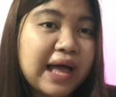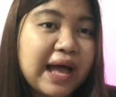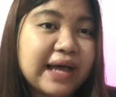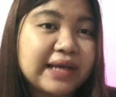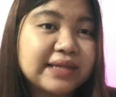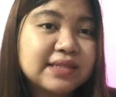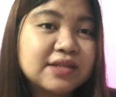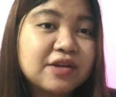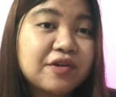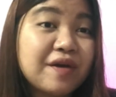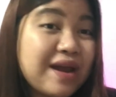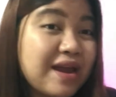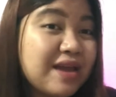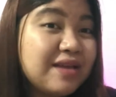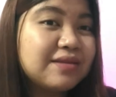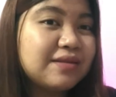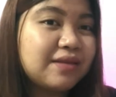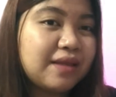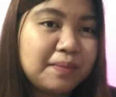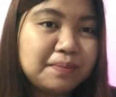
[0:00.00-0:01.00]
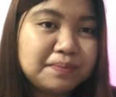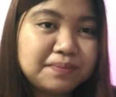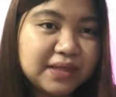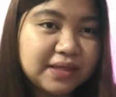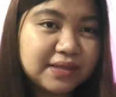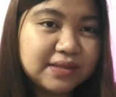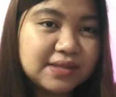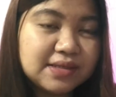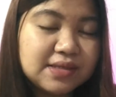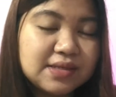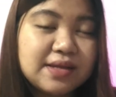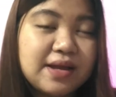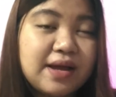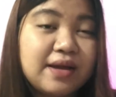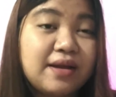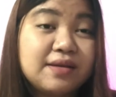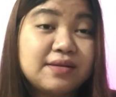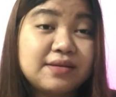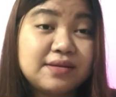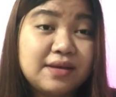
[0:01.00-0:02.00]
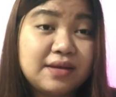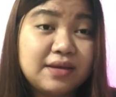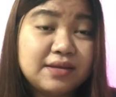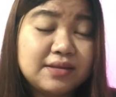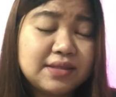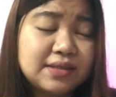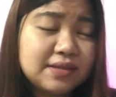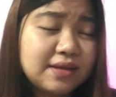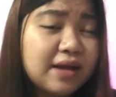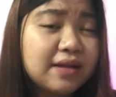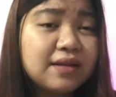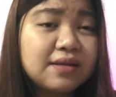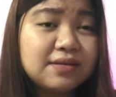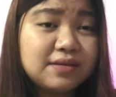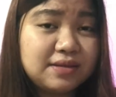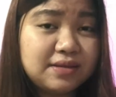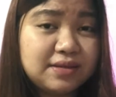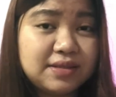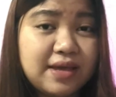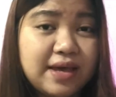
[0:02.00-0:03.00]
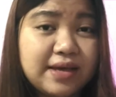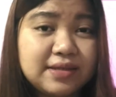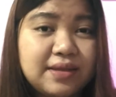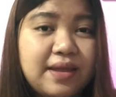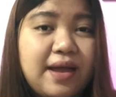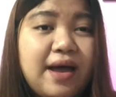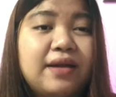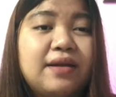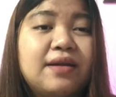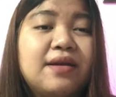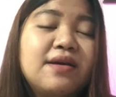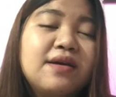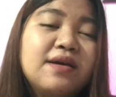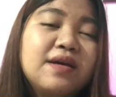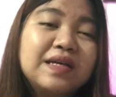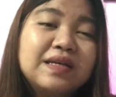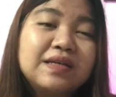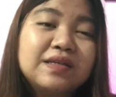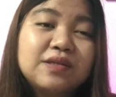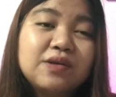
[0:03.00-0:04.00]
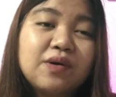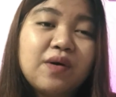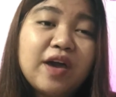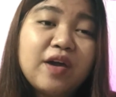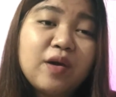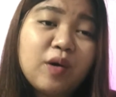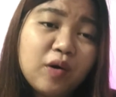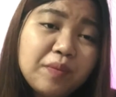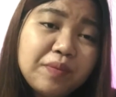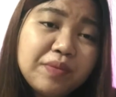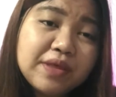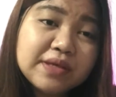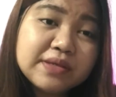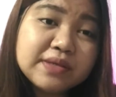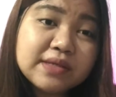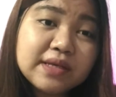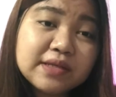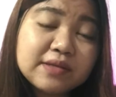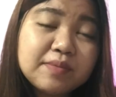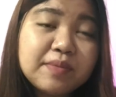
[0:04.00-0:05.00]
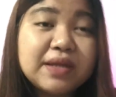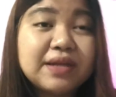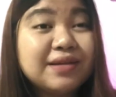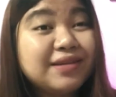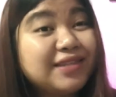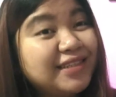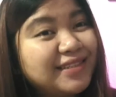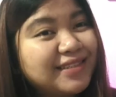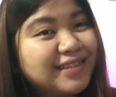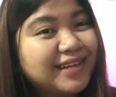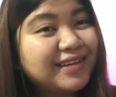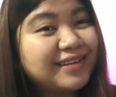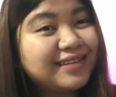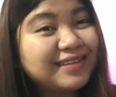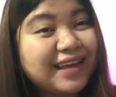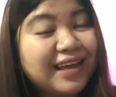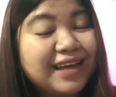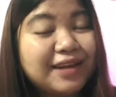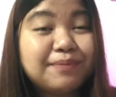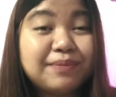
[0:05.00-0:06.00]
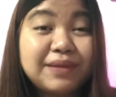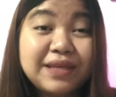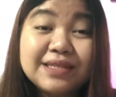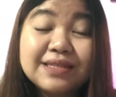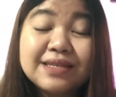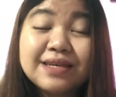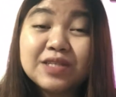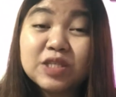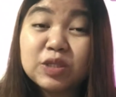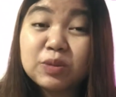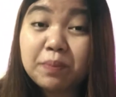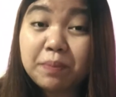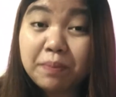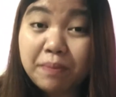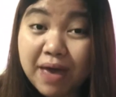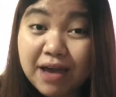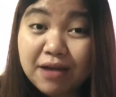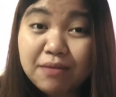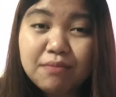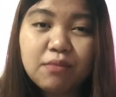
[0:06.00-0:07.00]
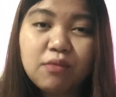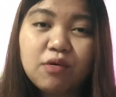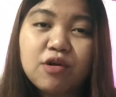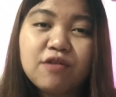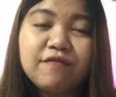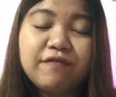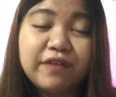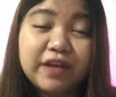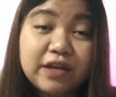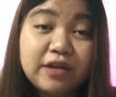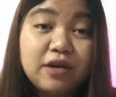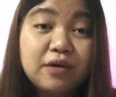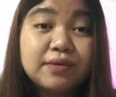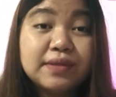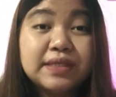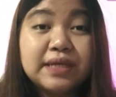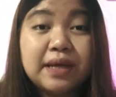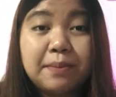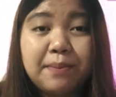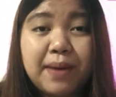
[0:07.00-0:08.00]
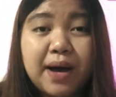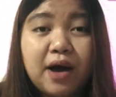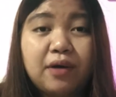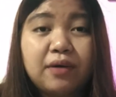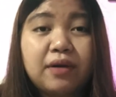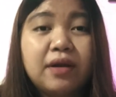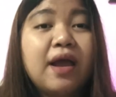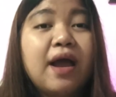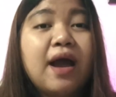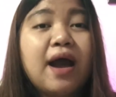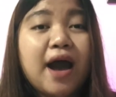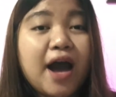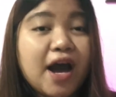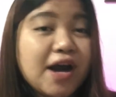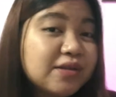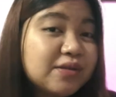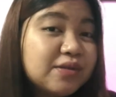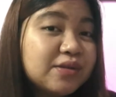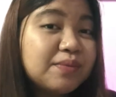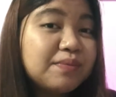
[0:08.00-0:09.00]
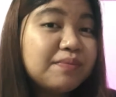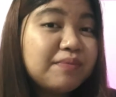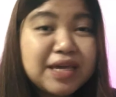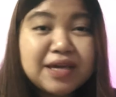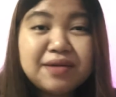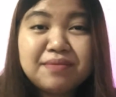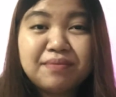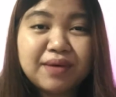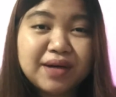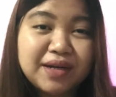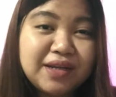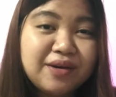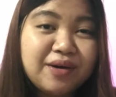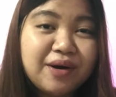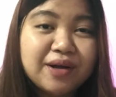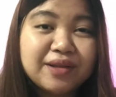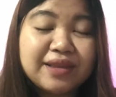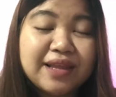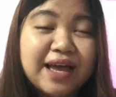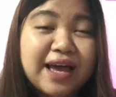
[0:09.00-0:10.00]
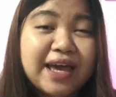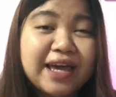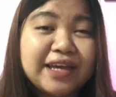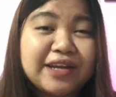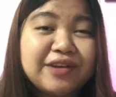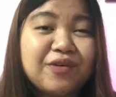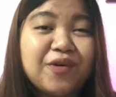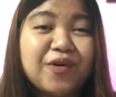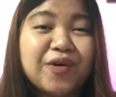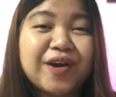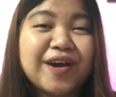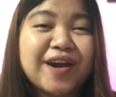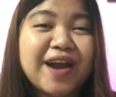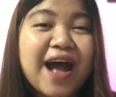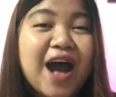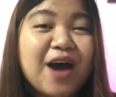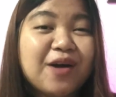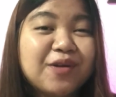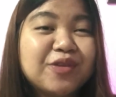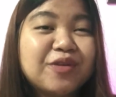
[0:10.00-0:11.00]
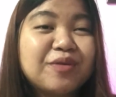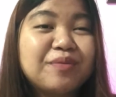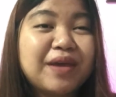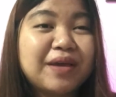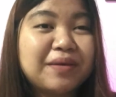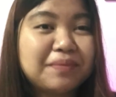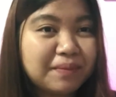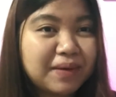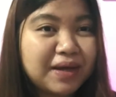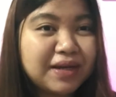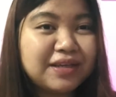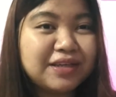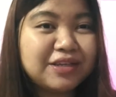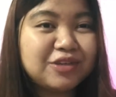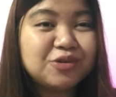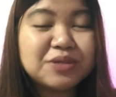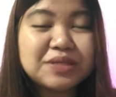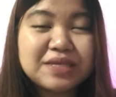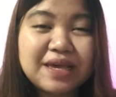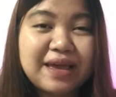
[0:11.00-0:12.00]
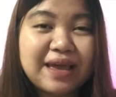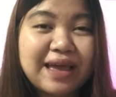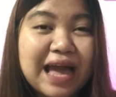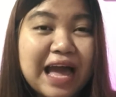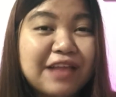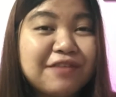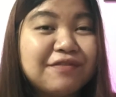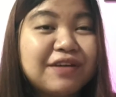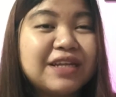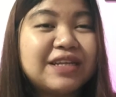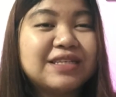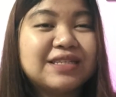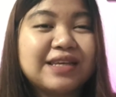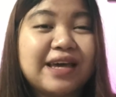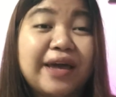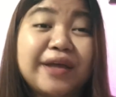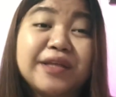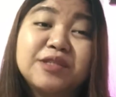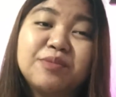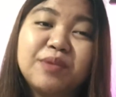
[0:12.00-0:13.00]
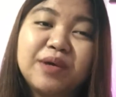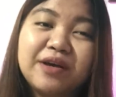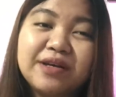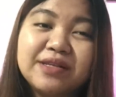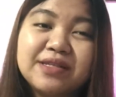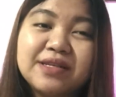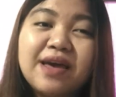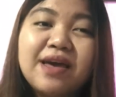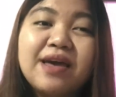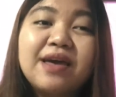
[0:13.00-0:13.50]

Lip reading: as create templates. It's not as easy as that. So I hope this has been detailed, and please expect more videos about how to make money online, or how to make money using Canva designs, because